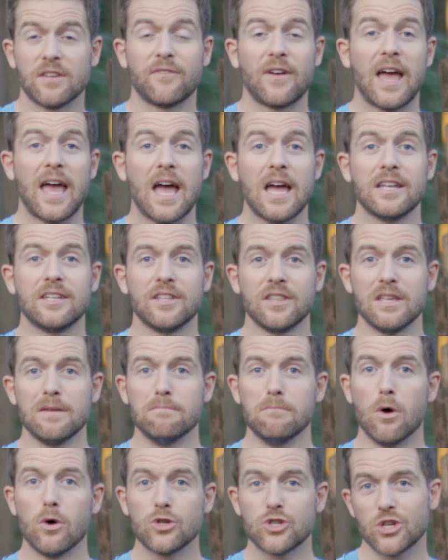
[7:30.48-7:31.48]
If I had the
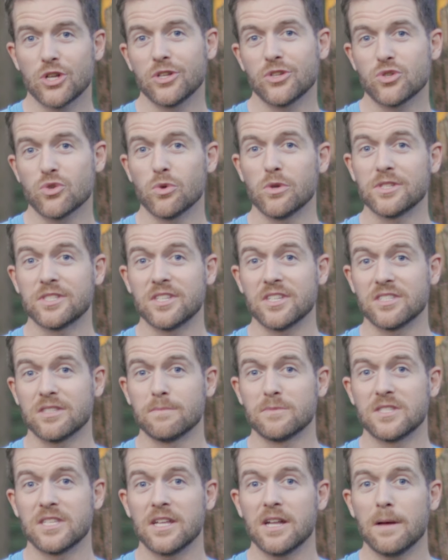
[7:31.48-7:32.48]
motion control
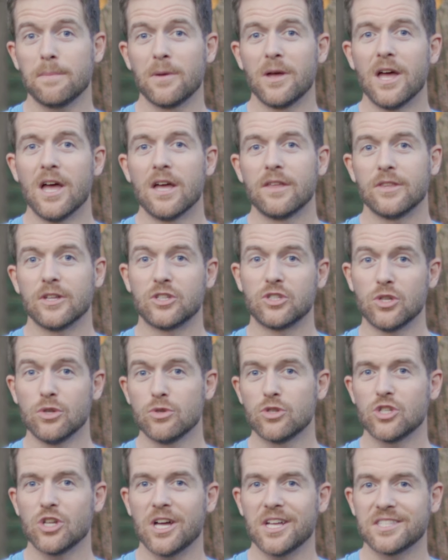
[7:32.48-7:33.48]
system set up, the two
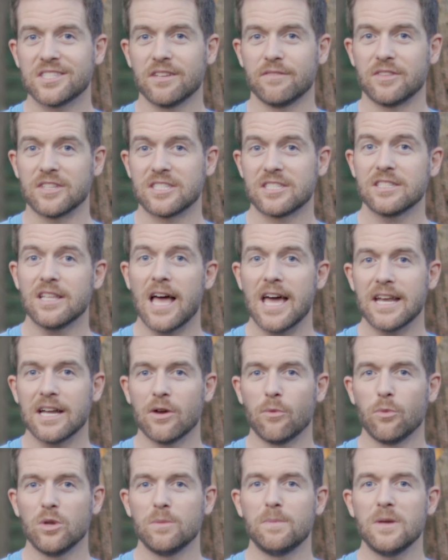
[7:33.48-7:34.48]
shots of the
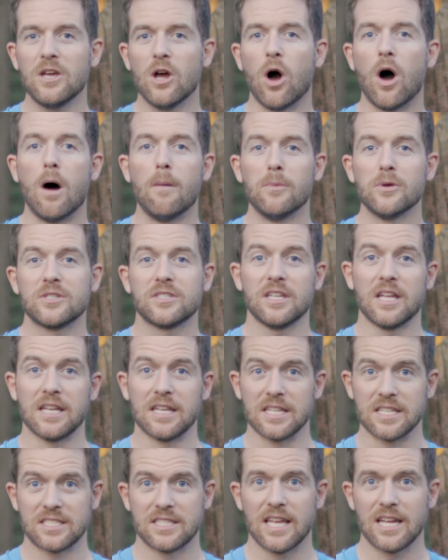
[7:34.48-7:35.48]
slider would be almost
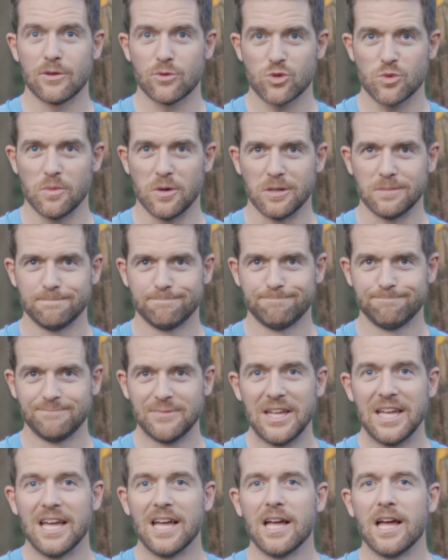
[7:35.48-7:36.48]
indistinguishable.
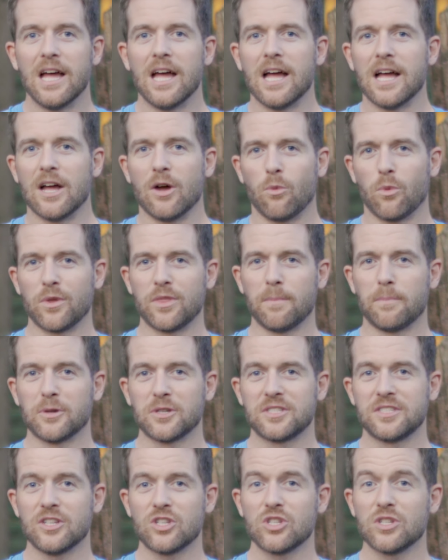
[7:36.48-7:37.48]
Where the
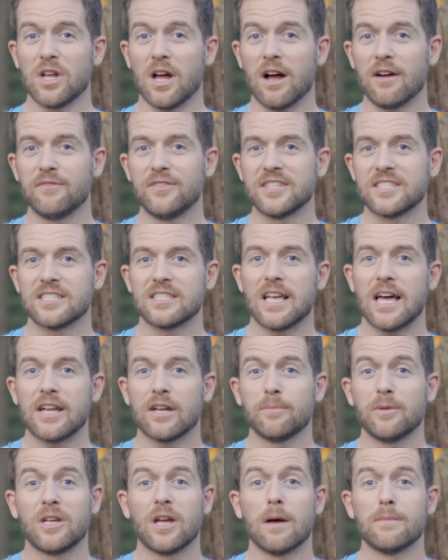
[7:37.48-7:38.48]
precision of the slider
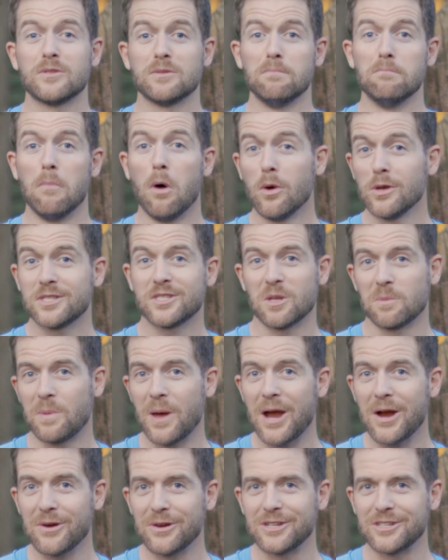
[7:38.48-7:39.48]
becomes most
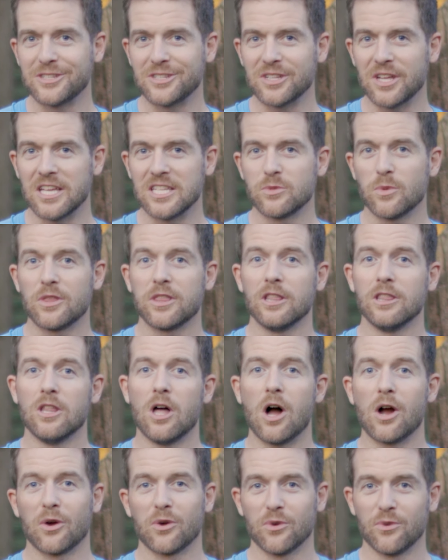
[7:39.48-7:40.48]
apparent is with
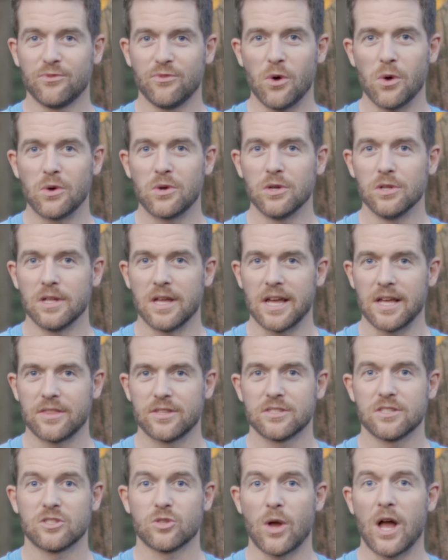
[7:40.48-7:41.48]
longer focal
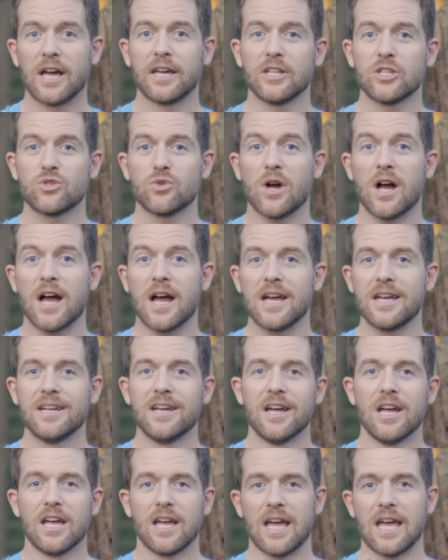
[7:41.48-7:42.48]
lengths. So I'm going to try
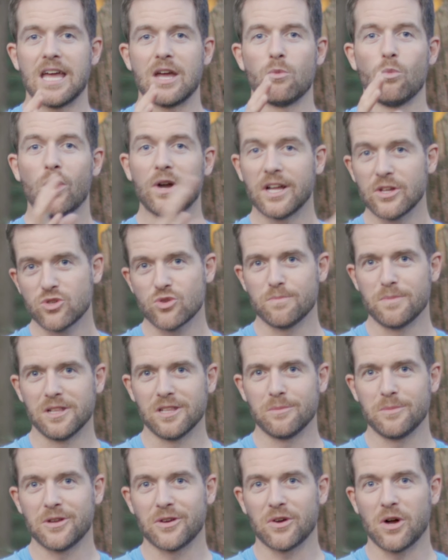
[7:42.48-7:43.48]
a
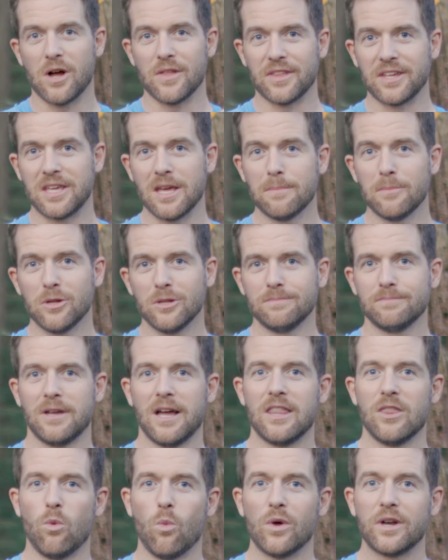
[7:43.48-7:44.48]
100mm on the gimbal
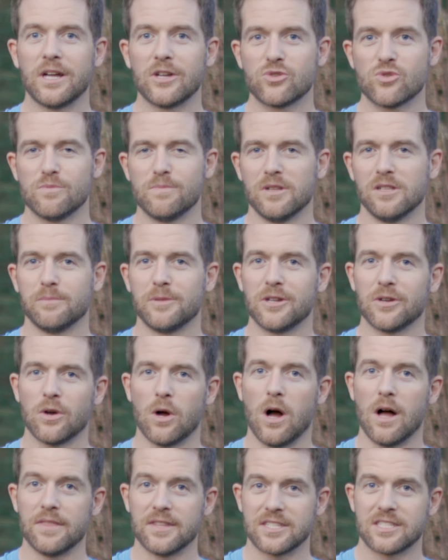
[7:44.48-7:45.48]
and the 100mm
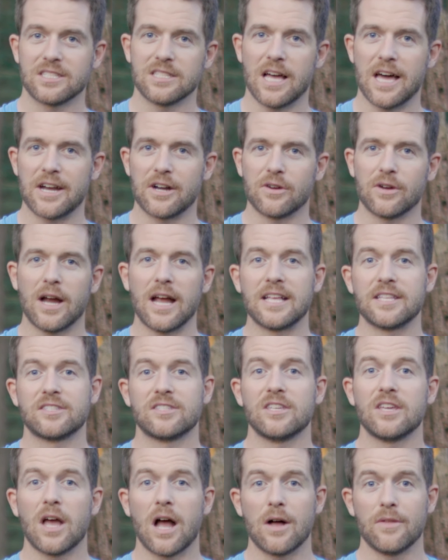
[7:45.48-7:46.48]
on the slider and
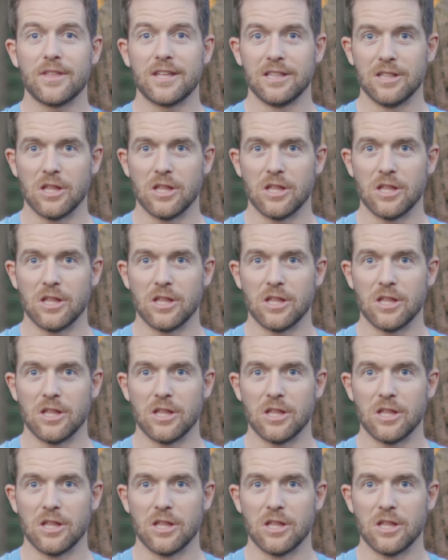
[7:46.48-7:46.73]
see how they